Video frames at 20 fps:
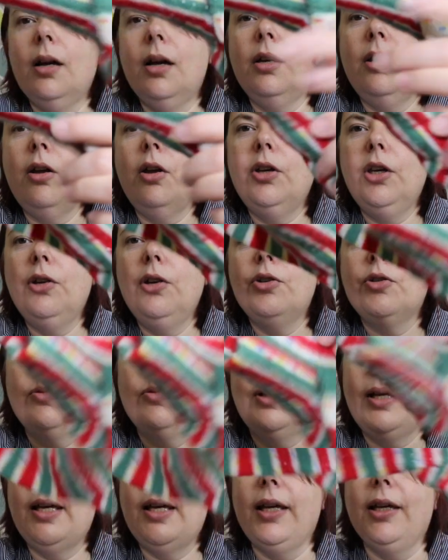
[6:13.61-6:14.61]

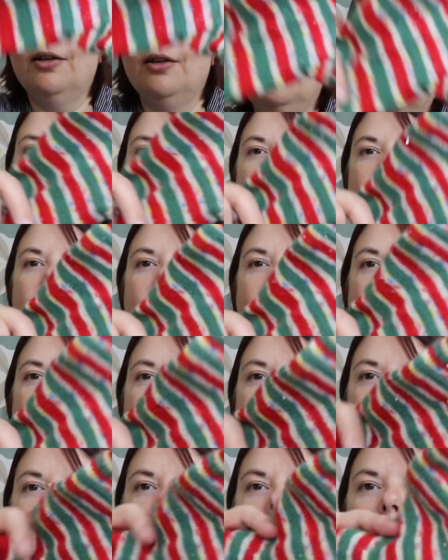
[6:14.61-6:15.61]
unusual heel.
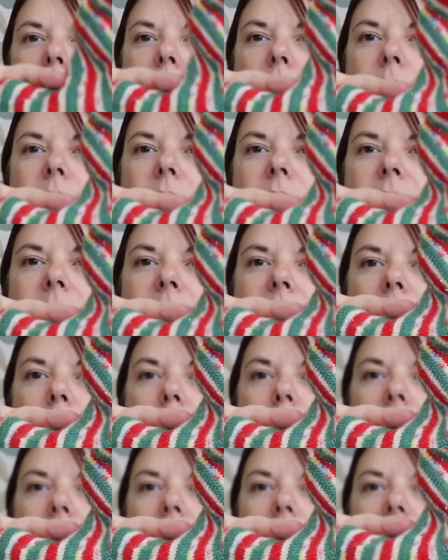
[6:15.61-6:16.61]
It's called the
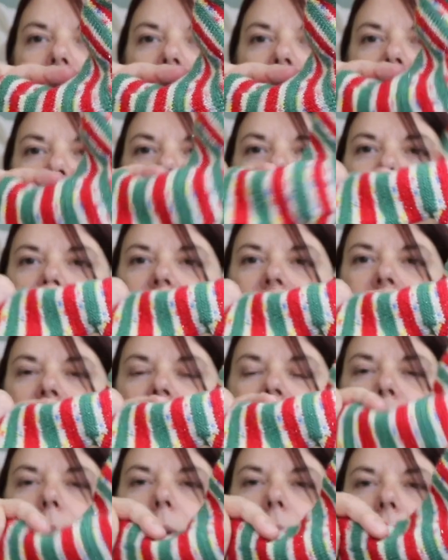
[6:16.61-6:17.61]

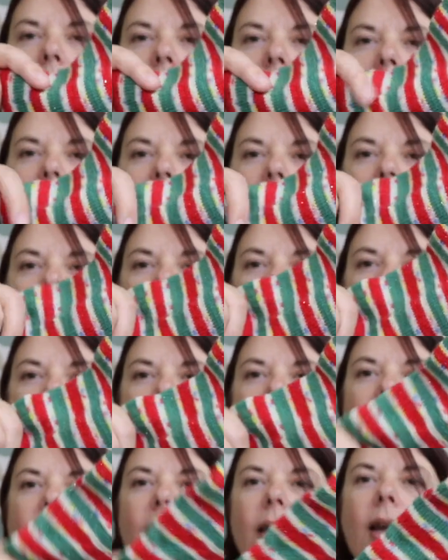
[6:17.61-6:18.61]
CPCTC pattern and it's
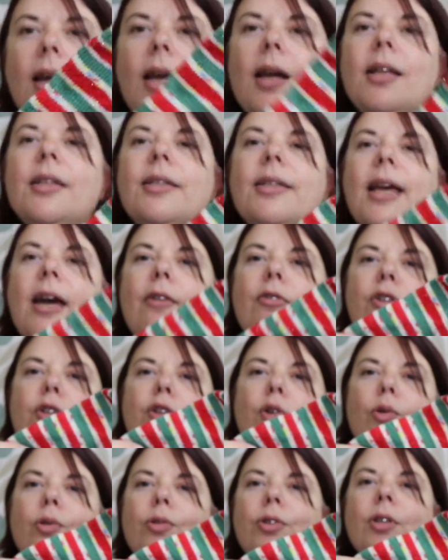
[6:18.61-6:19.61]
by Sarah
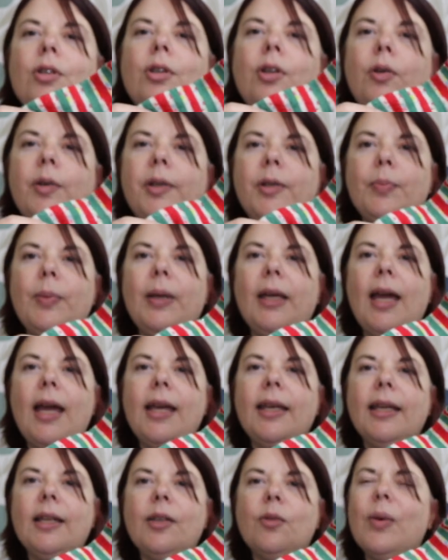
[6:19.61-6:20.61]
Jordan, who's PA
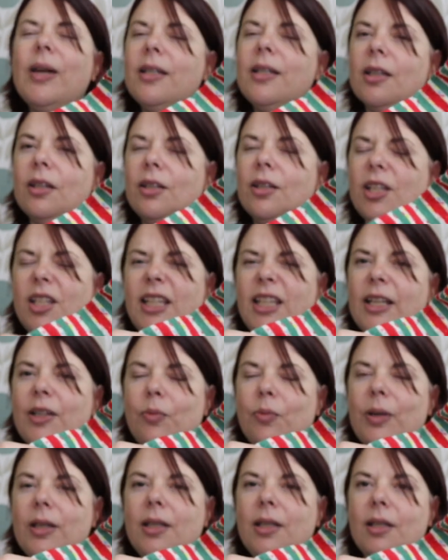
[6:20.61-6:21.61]
Knitwit and
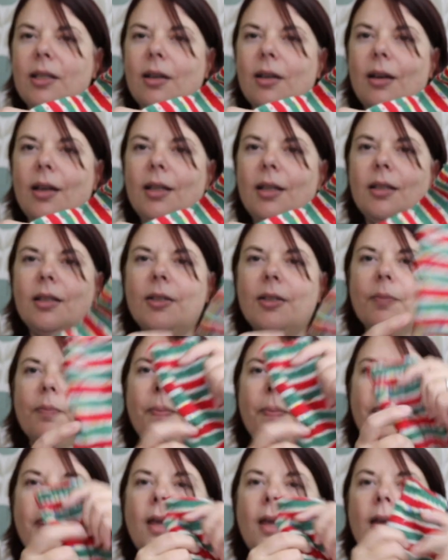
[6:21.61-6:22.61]
Knitwit Designs.
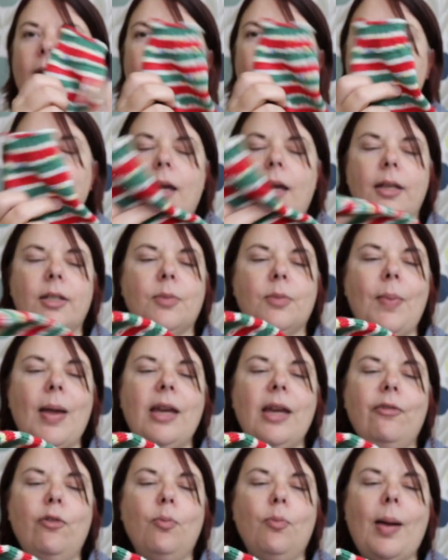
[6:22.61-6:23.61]
It's a
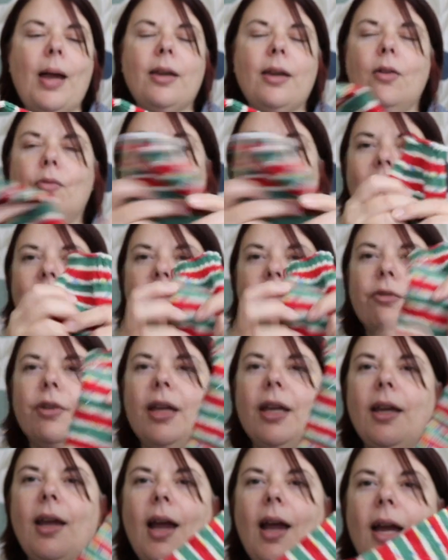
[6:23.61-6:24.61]
paid for pattern on
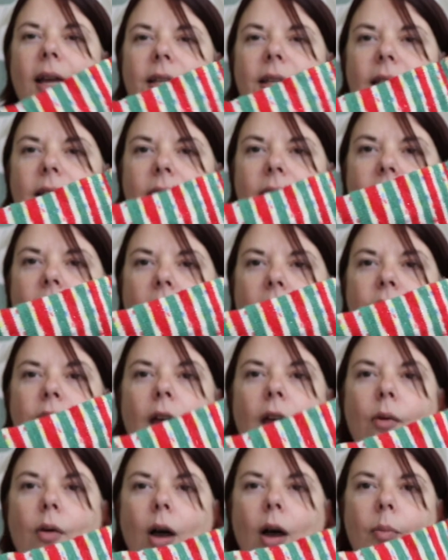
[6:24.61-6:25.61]
Ravelry and it's a
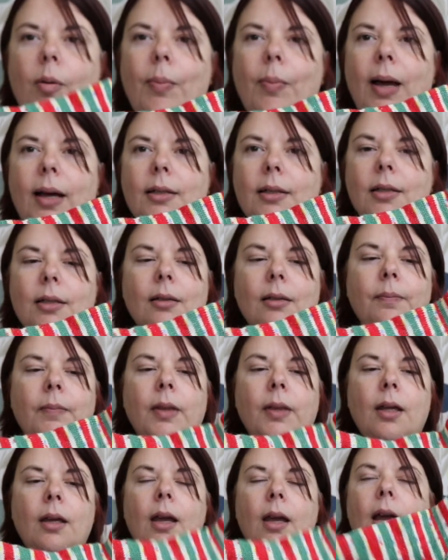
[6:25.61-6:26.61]
toe up pattern.
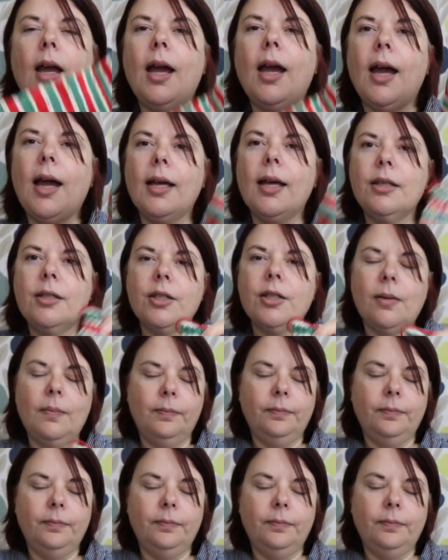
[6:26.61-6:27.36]
And